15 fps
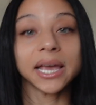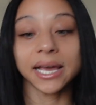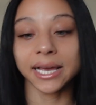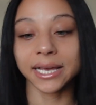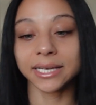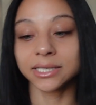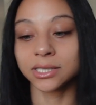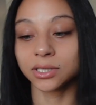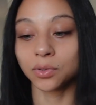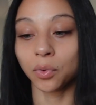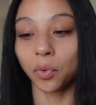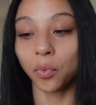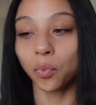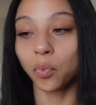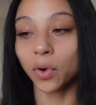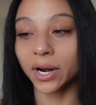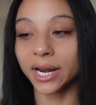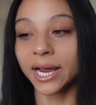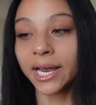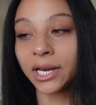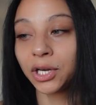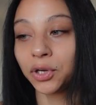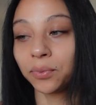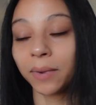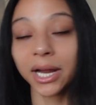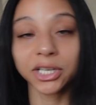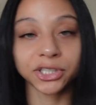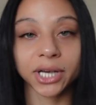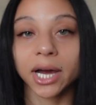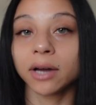is what I knew my
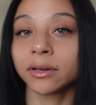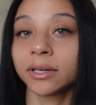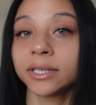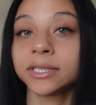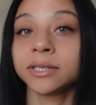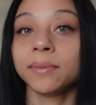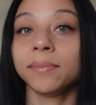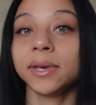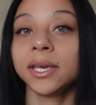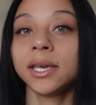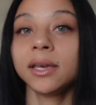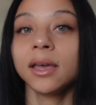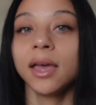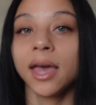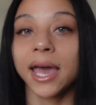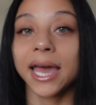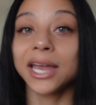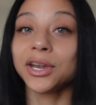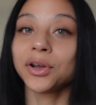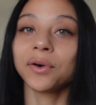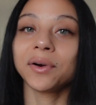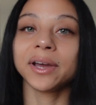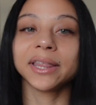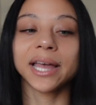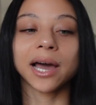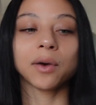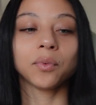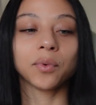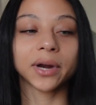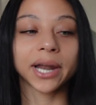childhood to be and knowing
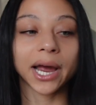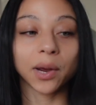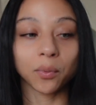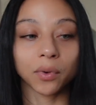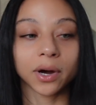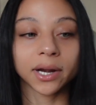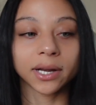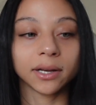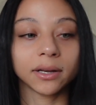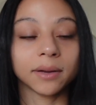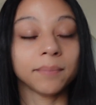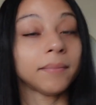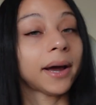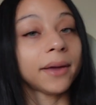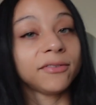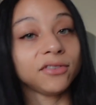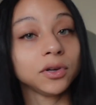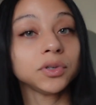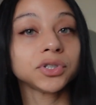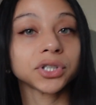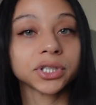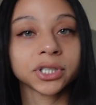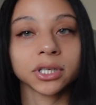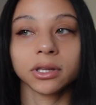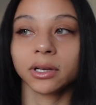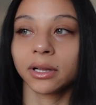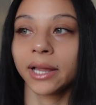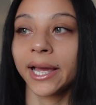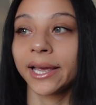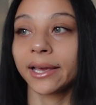that what I want my future to
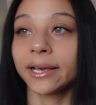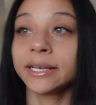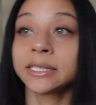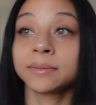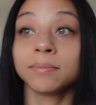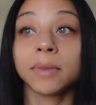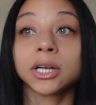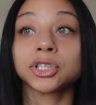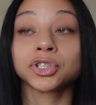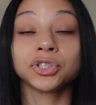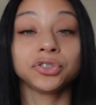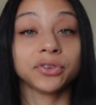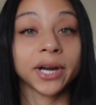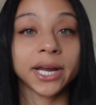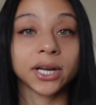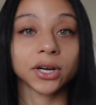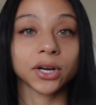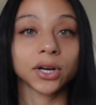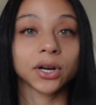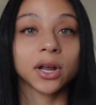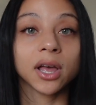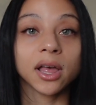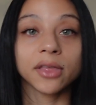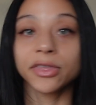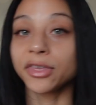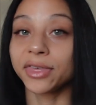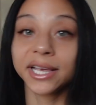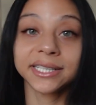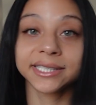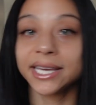look like is much greater. The
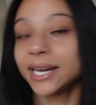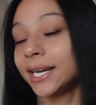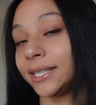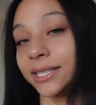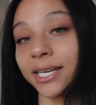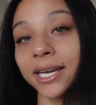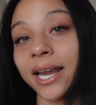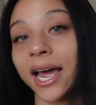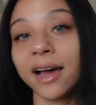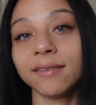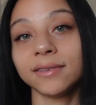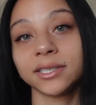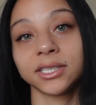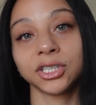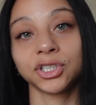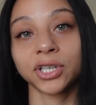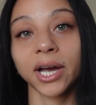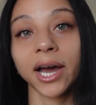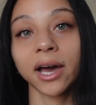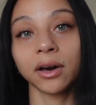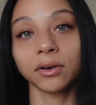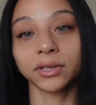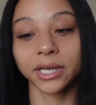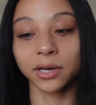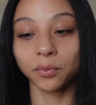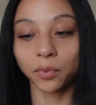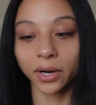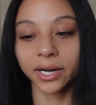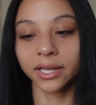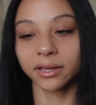things that I didn't have as a child and
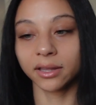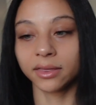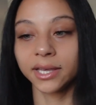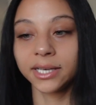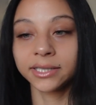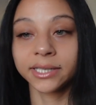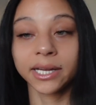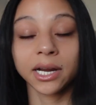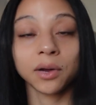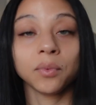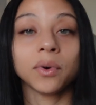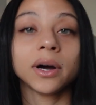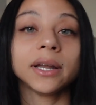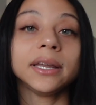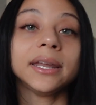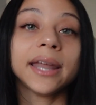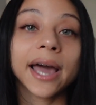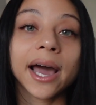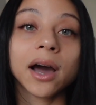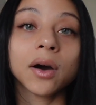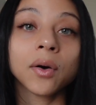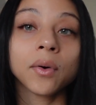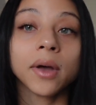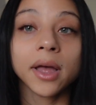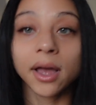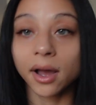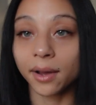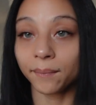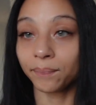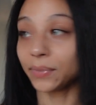wanting the things that I want now
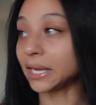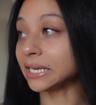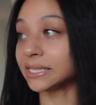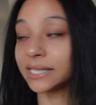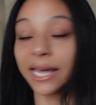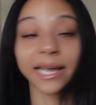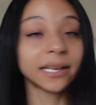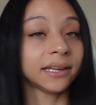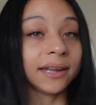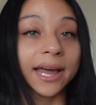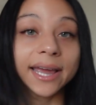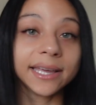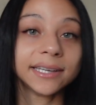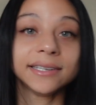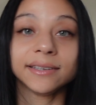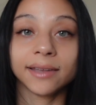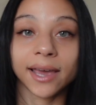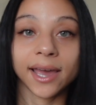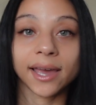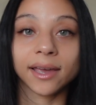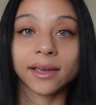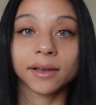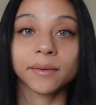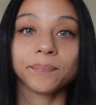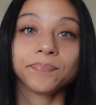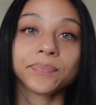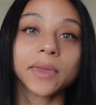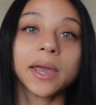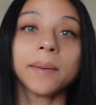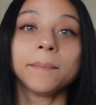is like night and day.
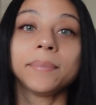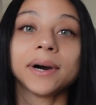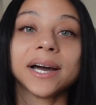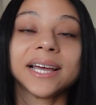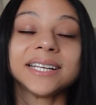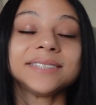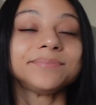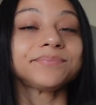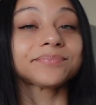But